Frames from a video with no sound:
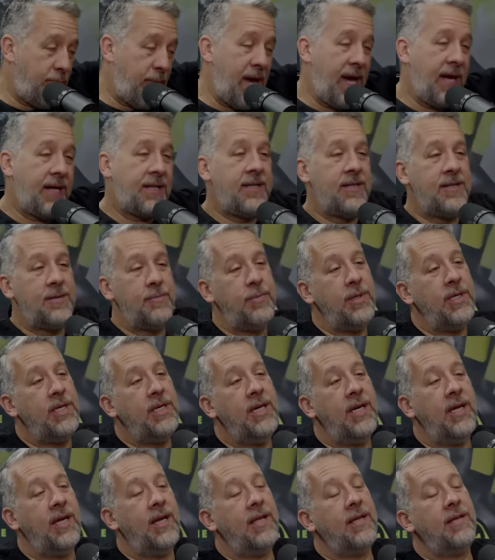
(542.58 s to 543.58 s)
back to the
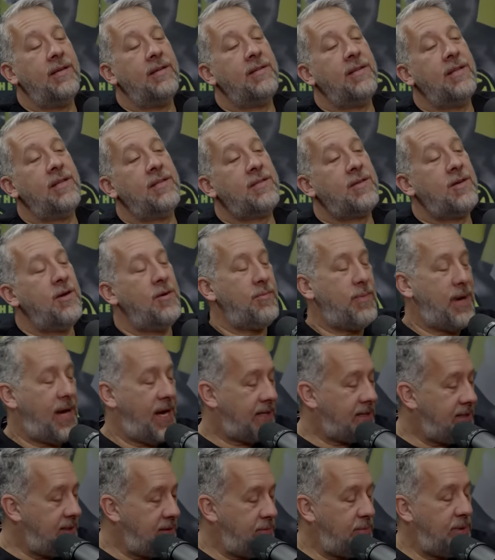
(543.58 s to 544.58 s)
beginning. Let's yeah. go
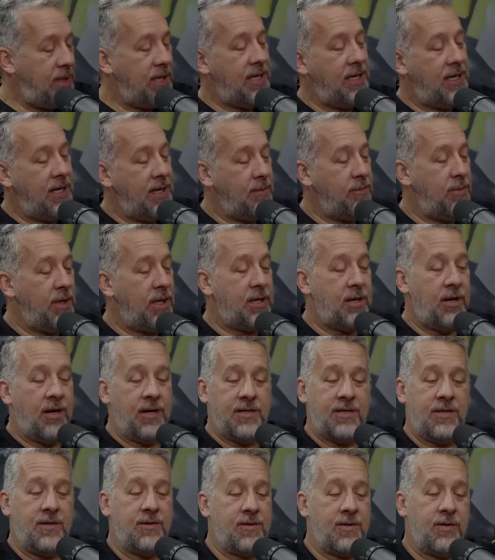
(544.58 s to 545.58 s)
back to the beginning
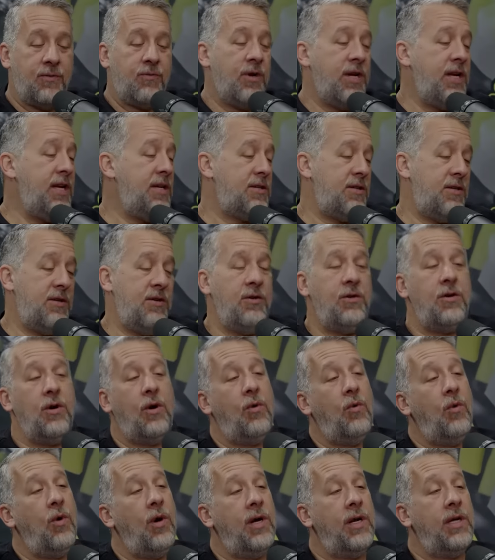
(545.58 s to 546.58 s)
because there's a reason you
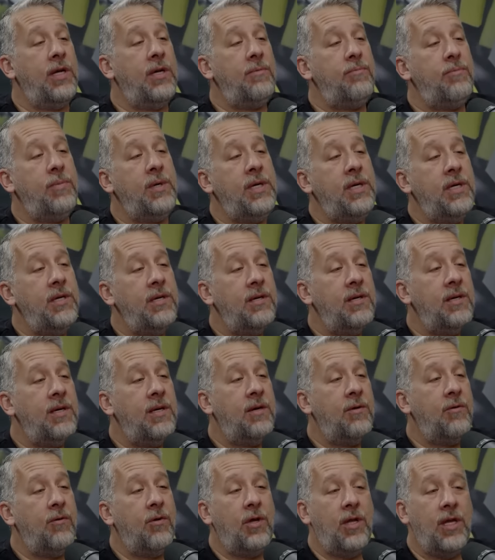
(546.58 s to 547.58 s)
don't want to be
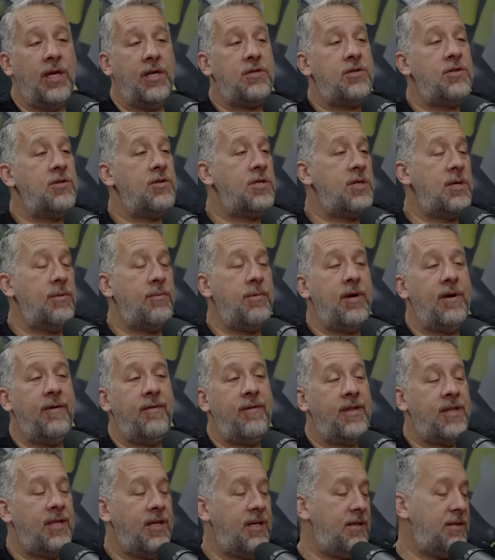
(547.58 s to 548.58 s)
in a relationship and
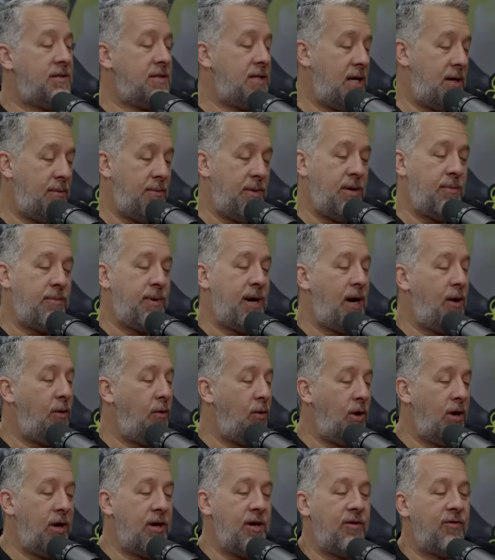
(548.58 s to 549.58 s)
everything. Tell me about
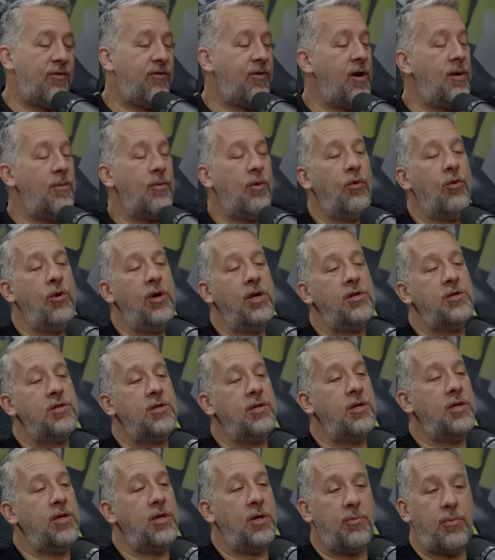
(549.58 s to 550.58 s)
where you're from
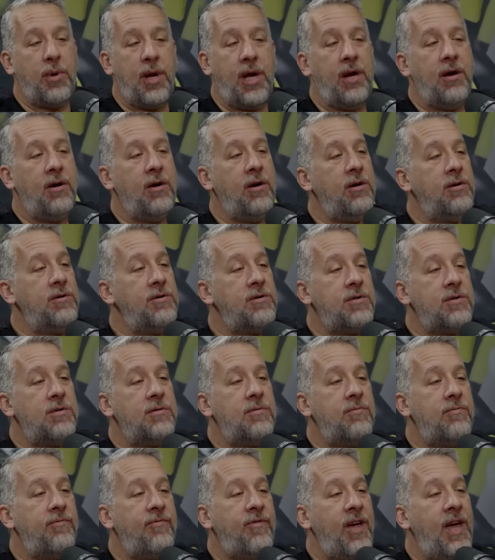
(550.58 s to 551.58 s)
originally, your
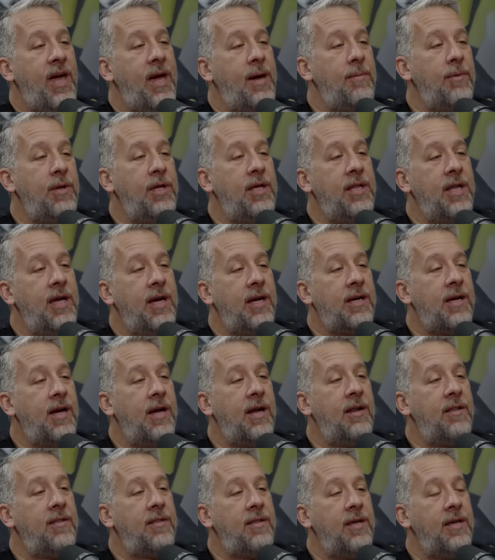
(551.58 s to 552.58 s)
parents, family, that
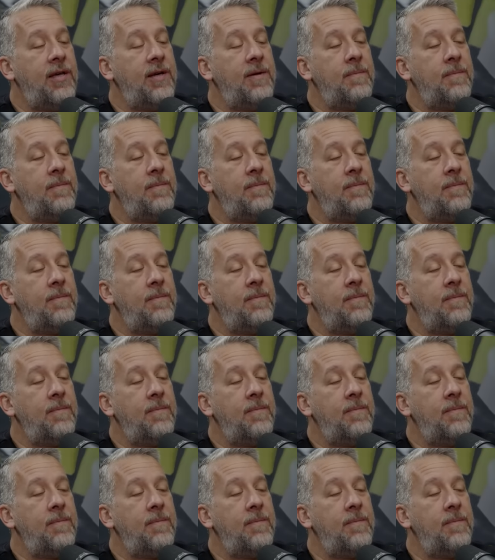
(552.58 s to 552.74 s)
kind of thing.